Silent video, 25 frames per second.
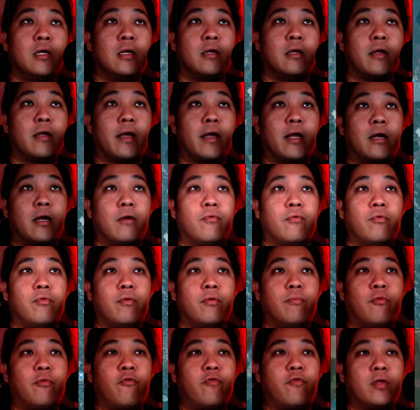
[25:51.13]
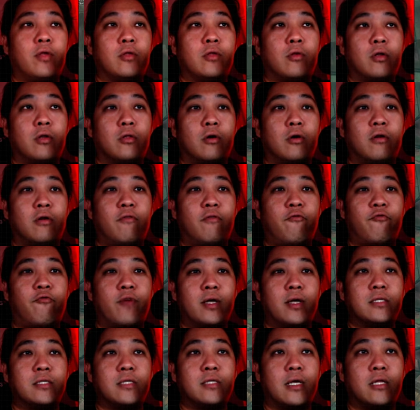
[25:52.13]
And we move into the northern
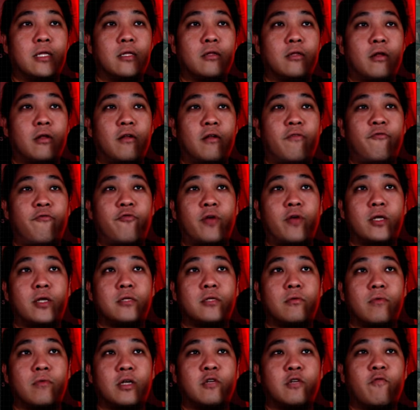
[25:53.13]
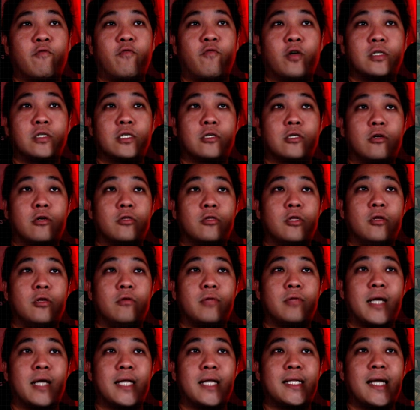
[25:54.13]
front. In the northern front, Russian forces
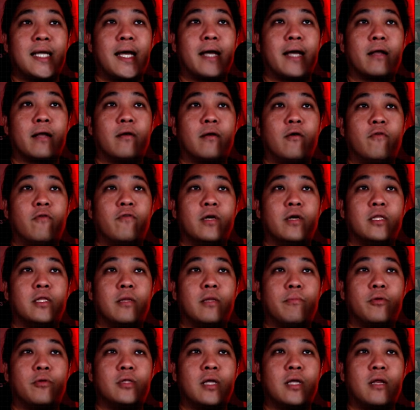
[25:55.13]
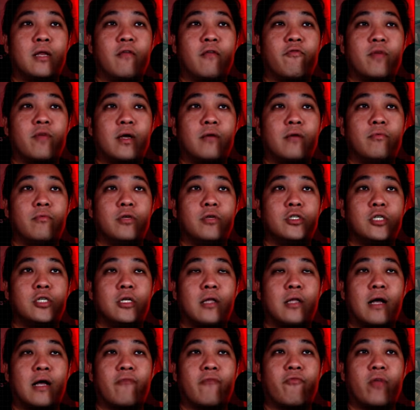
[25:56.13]
continue their attack over in the Bodanivka
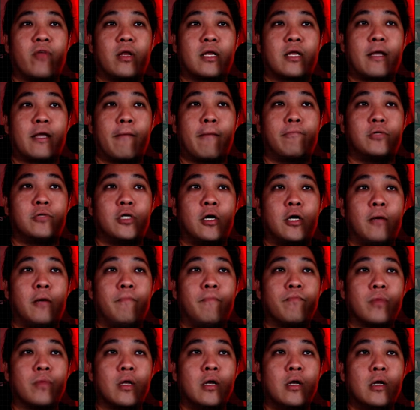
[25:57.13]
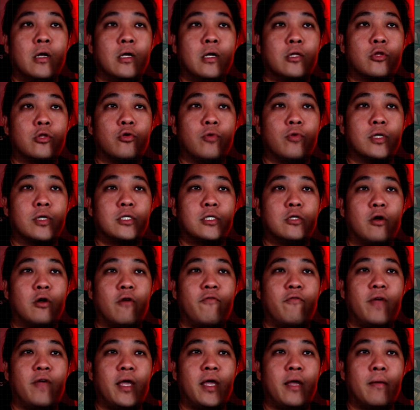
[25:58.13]
region after the capture towards
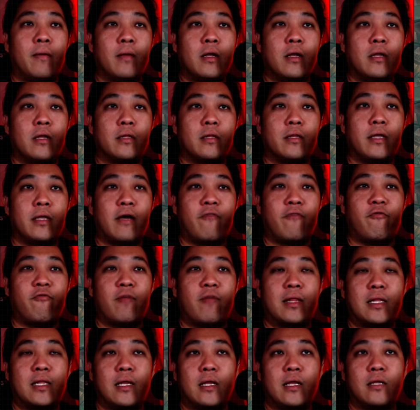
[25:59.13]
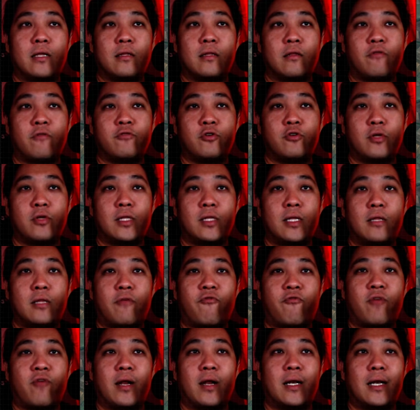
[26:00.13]
Norway. They are threatening
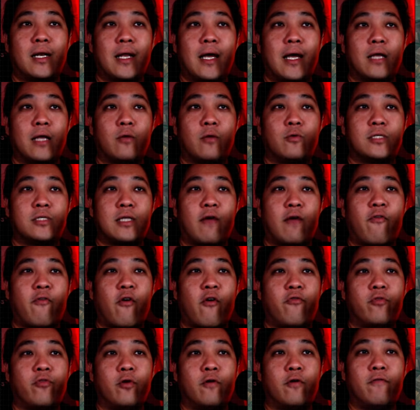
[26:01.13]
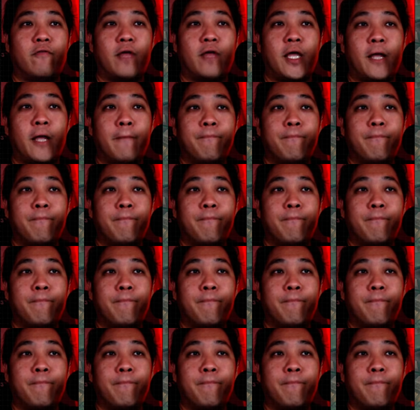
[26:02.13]
the front line south of Norway.